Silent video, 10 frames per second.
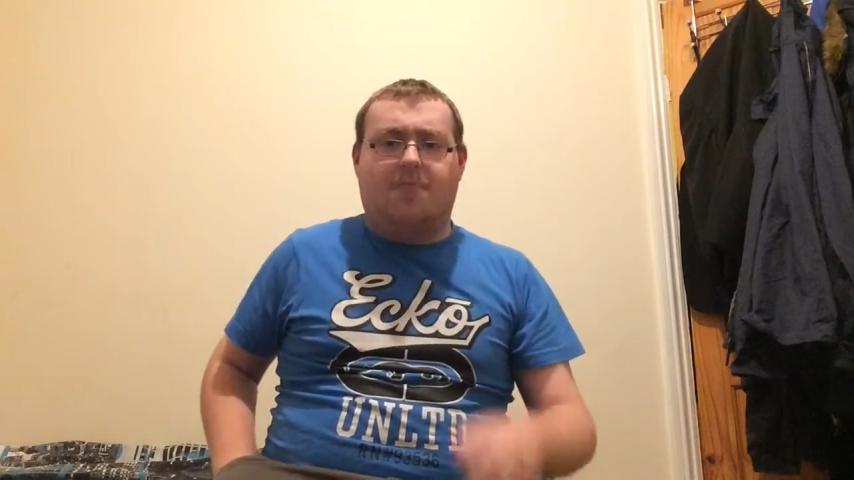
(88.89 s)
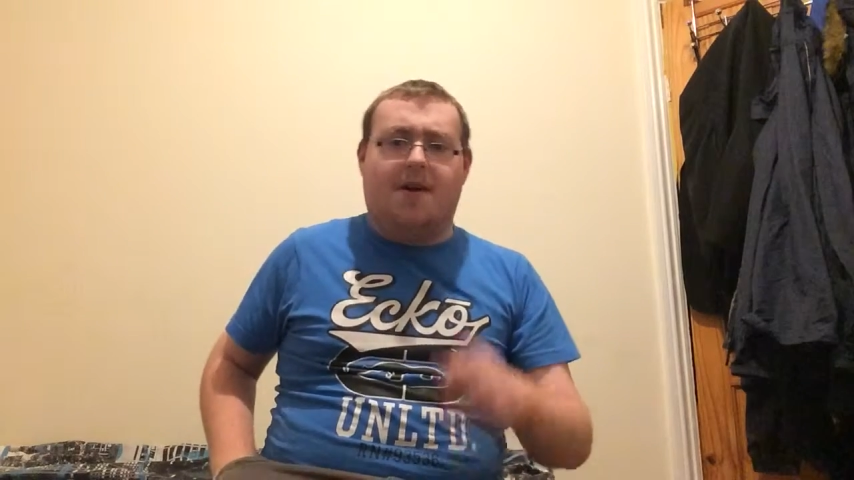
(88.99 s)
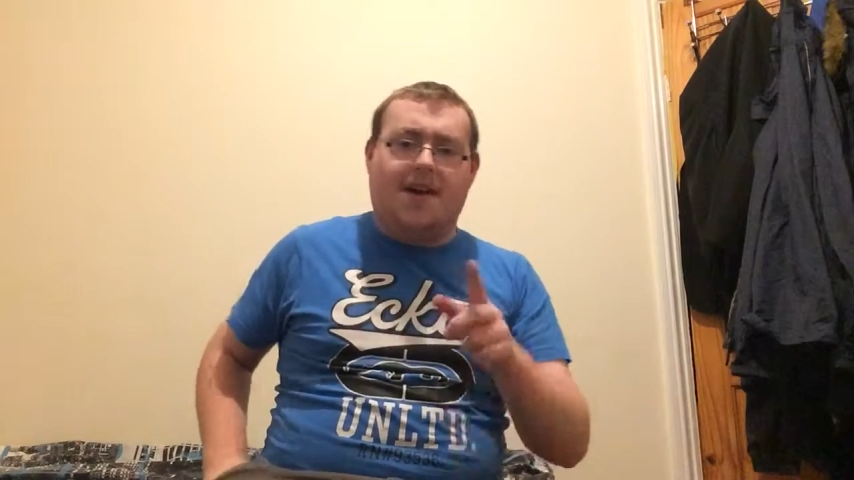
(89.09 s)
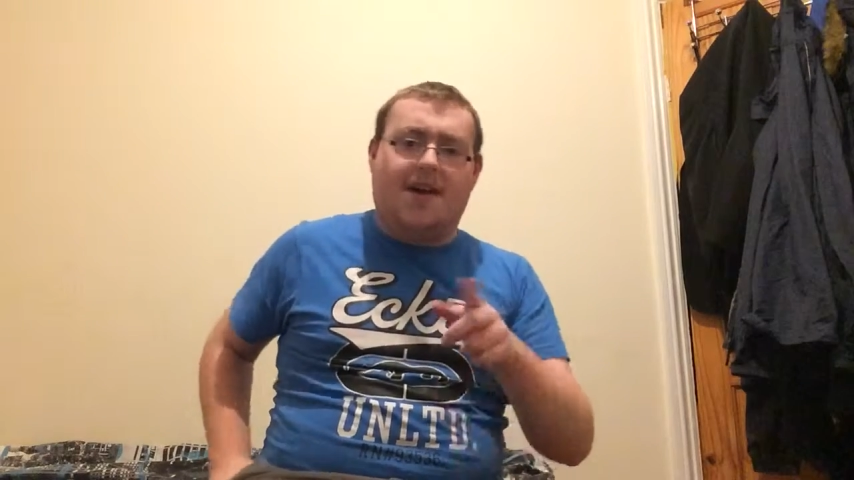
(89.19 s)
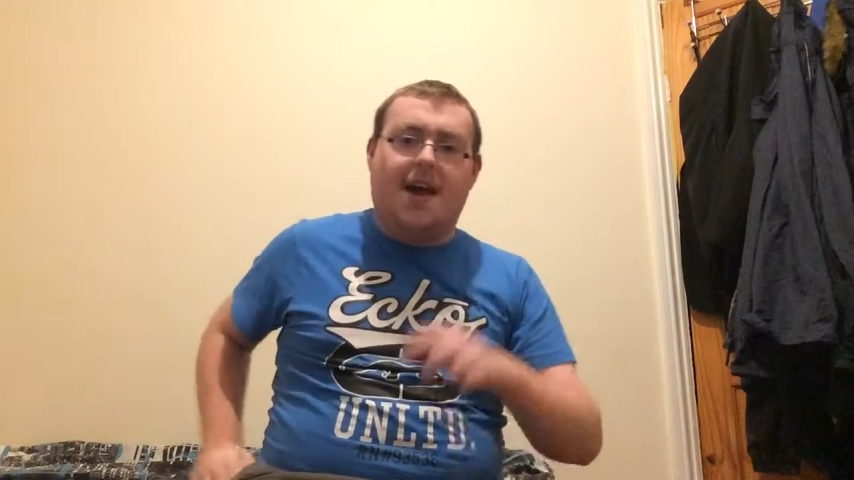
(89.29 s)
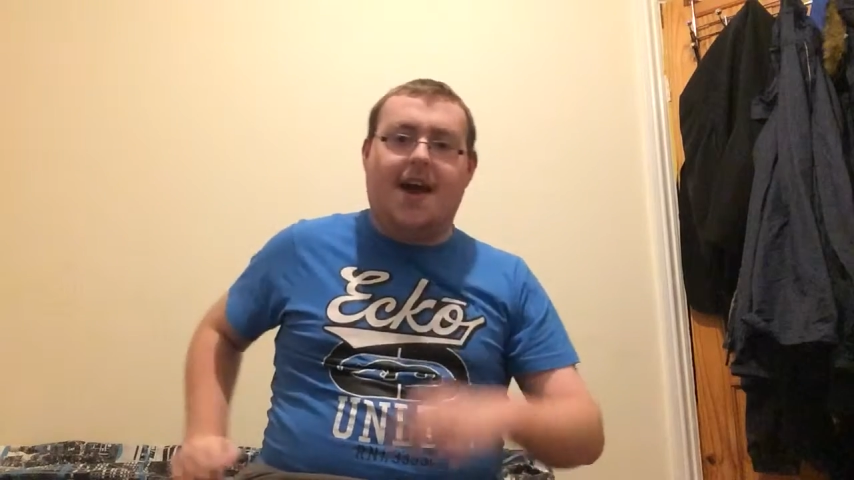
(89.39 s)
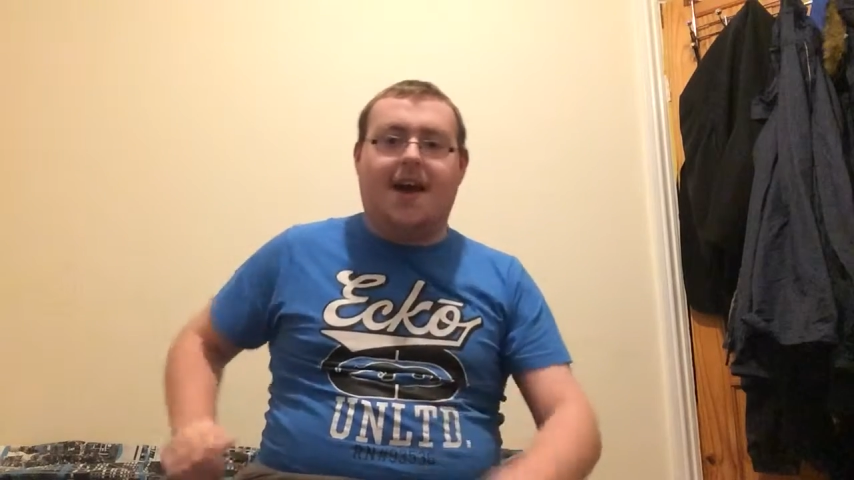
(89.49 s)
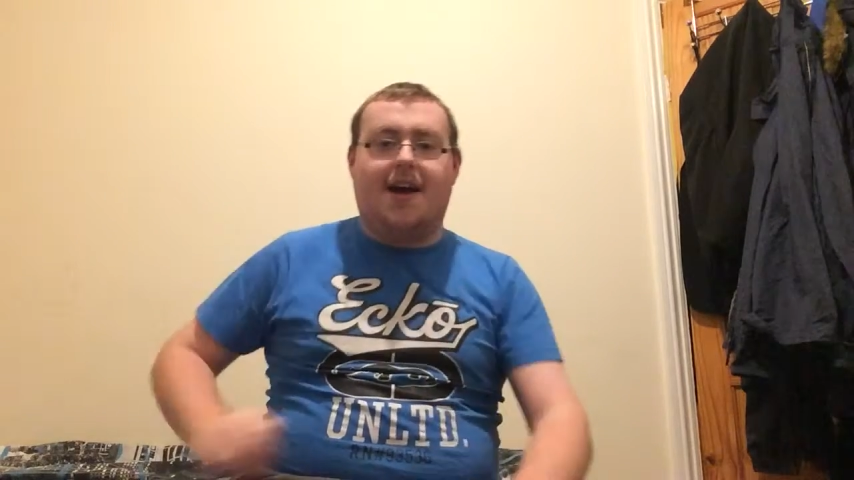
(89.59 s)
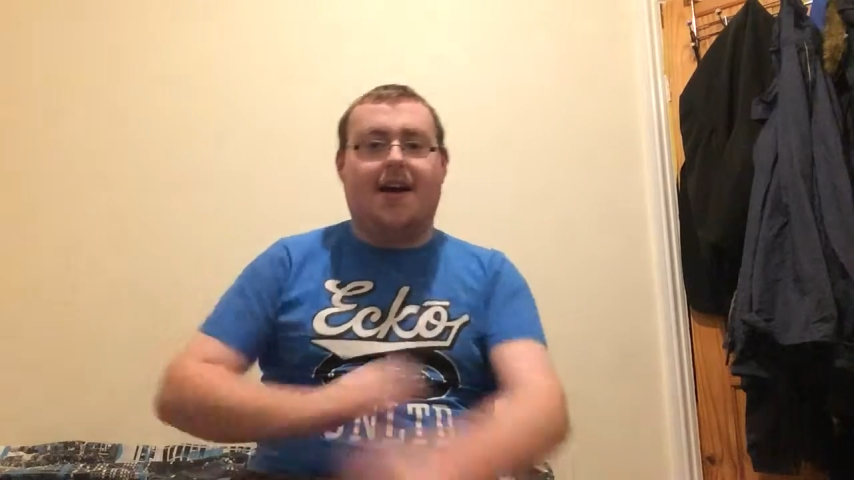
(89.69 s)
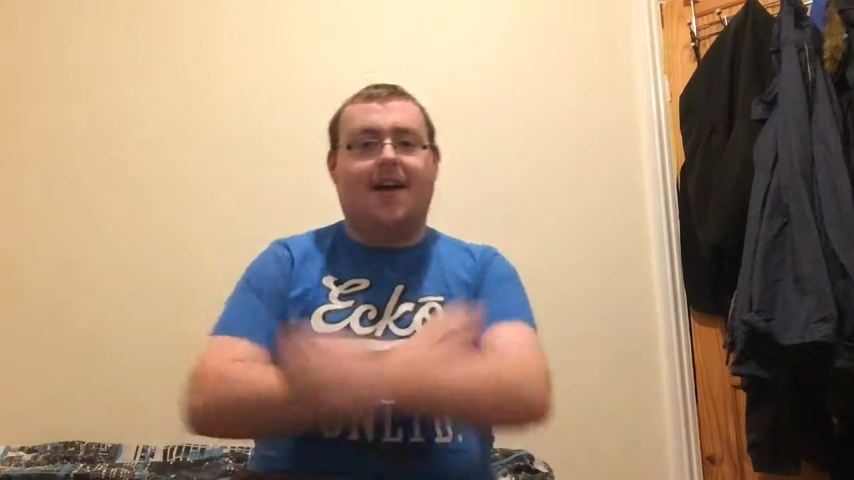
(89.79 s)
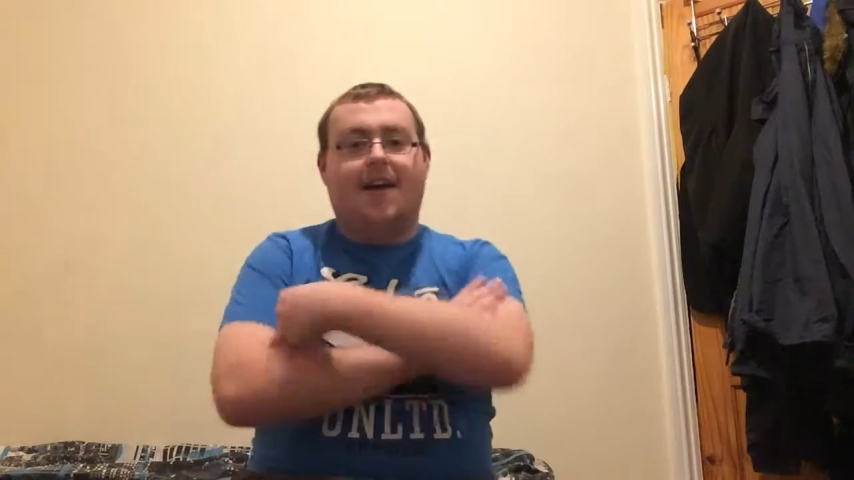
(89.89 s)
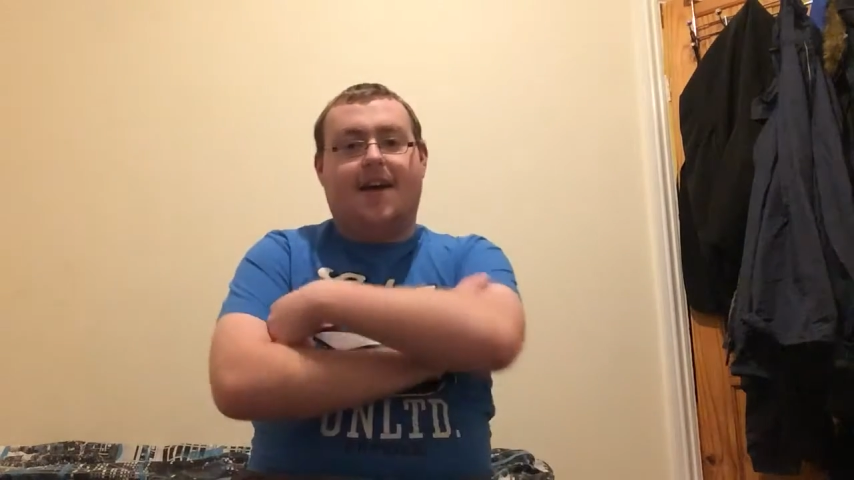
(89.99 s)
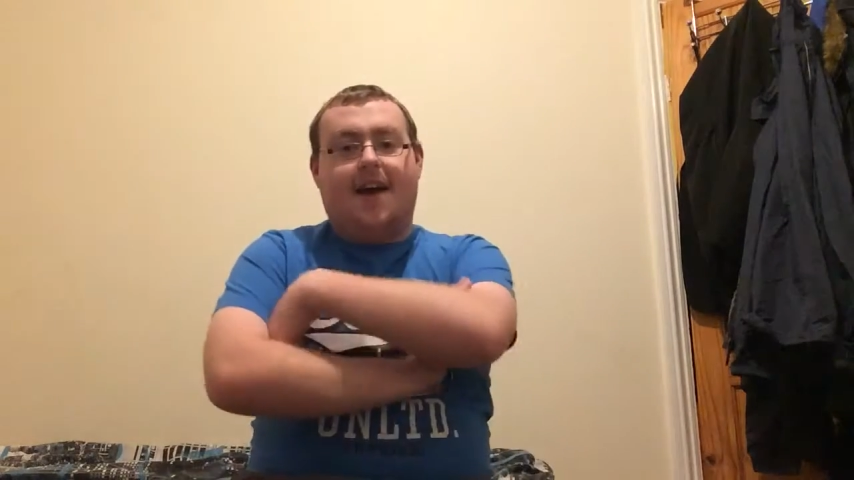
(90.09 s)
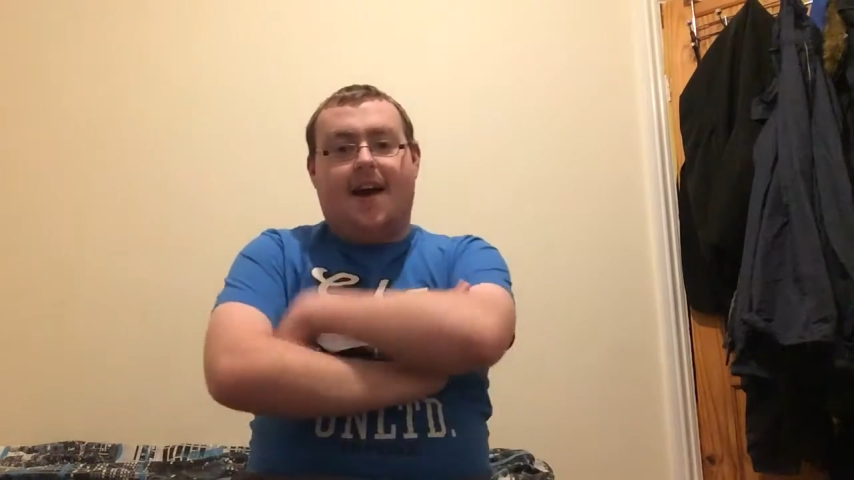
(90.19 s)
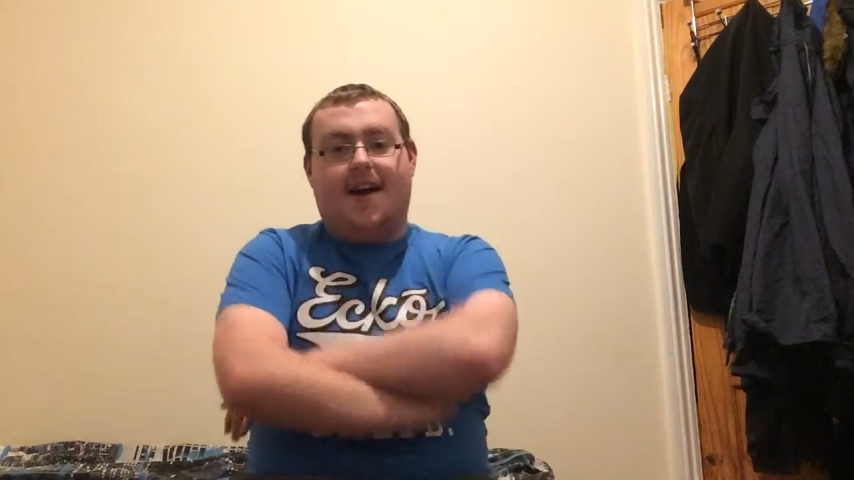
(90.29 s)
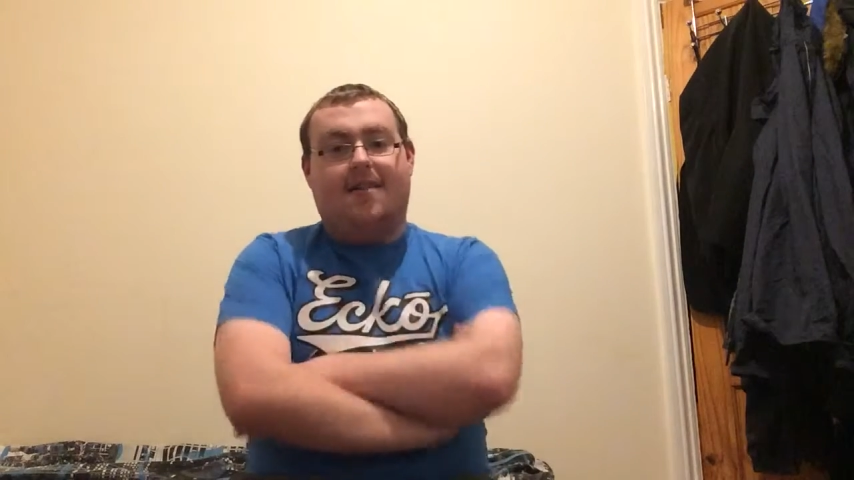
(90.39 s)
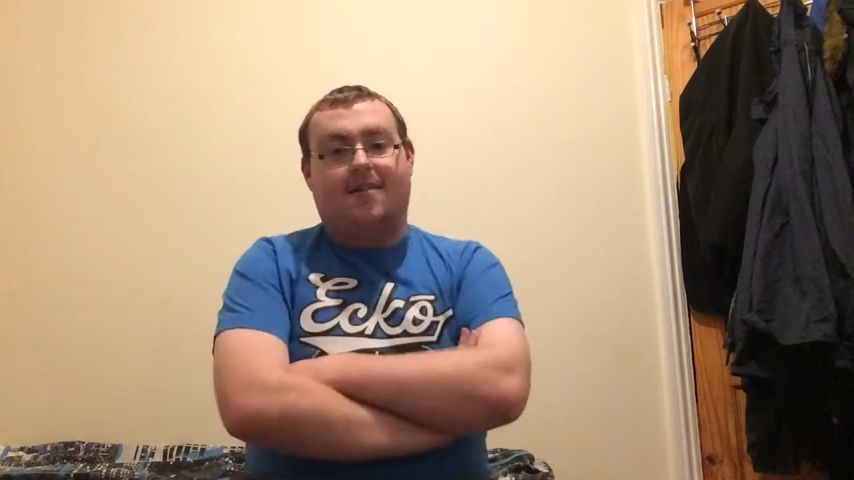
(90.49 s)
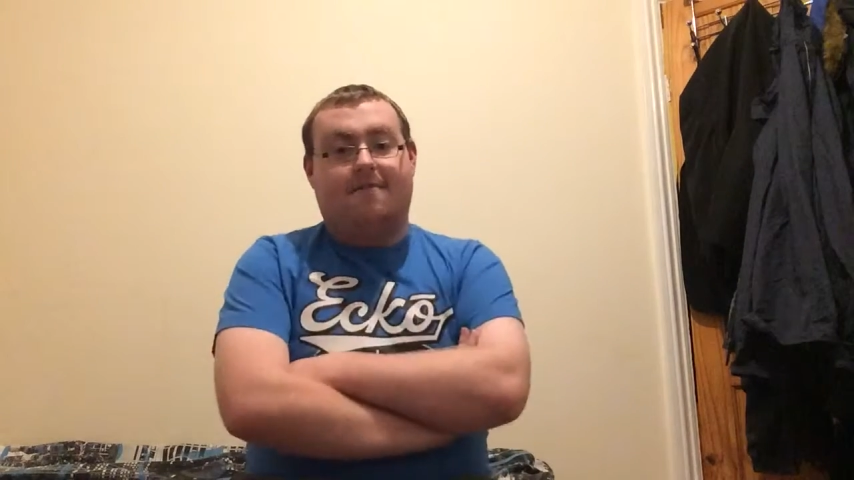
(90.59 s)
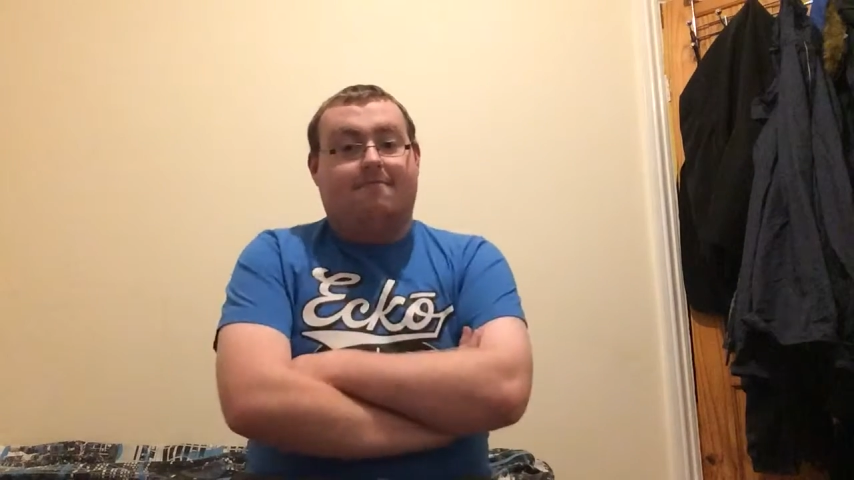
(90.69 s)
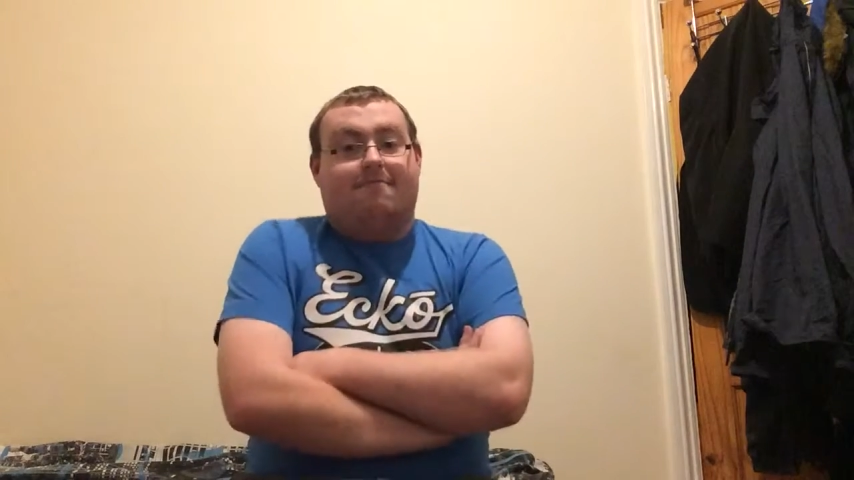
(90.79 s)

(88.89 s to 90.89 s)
But yeah, and